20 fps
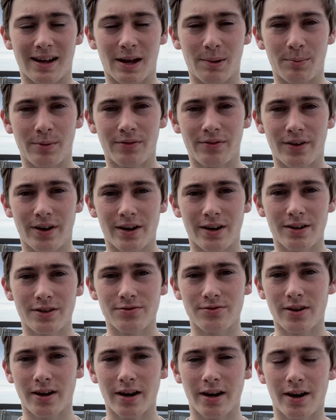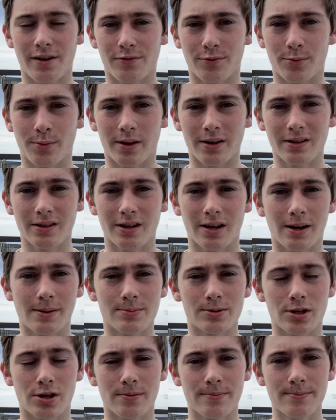Happy Finance Friday, everyone.
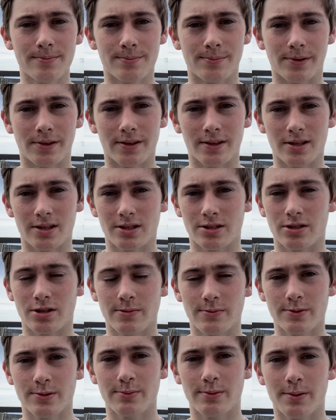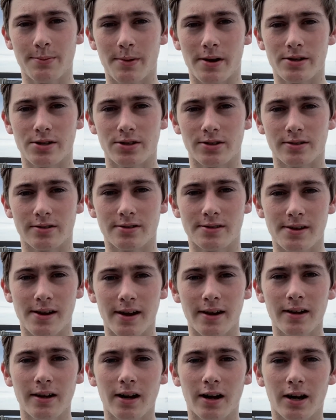I'm Tom, and this is Tom's Money Magic.
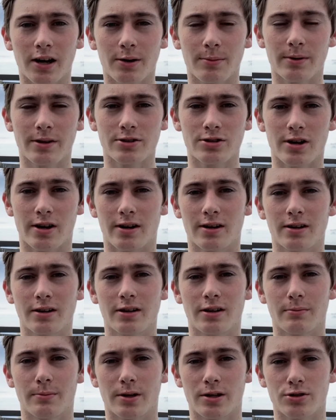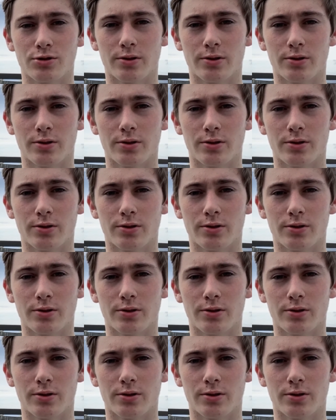Today, I'm going to be chatting about